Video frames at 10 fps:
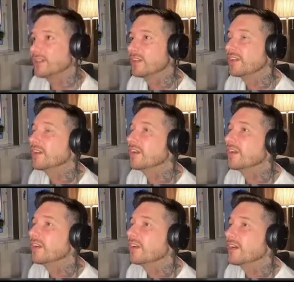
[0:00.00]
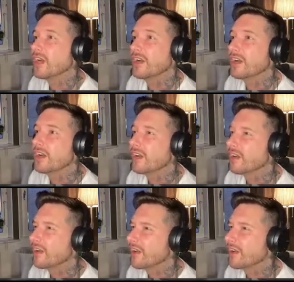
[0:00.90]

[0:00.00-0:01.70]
[no speech]